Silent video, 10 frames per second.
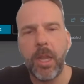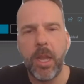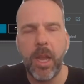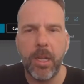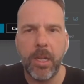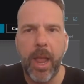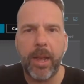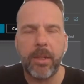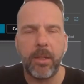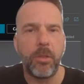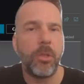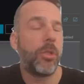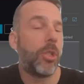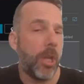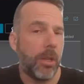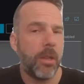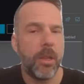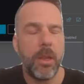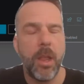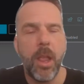in an Excel sheet.
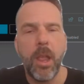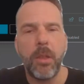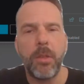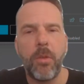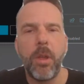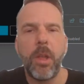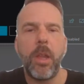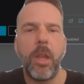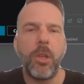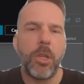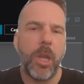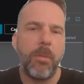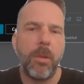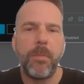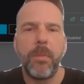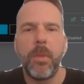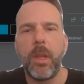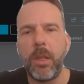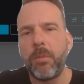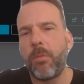So each table
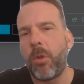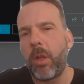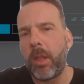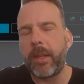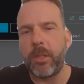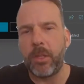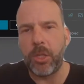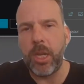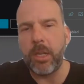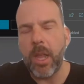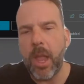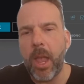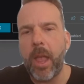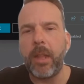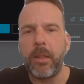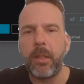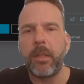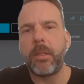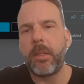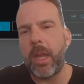is more or less a sheet, and
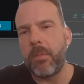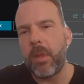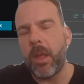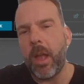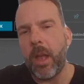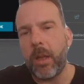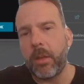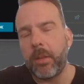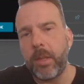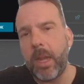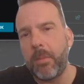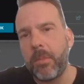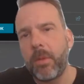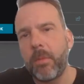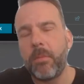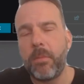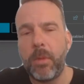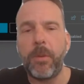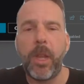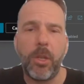the same name
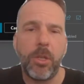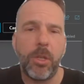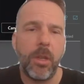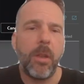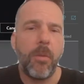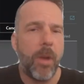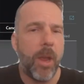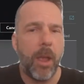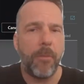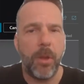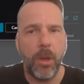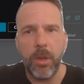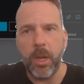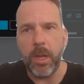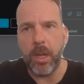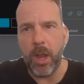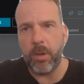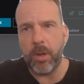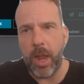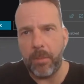unification we have here in
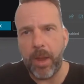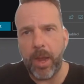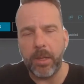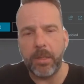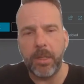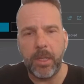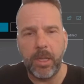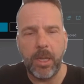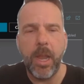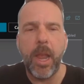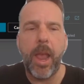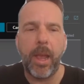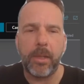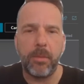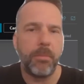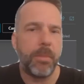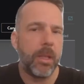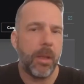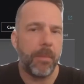our app NCE Excel Builder.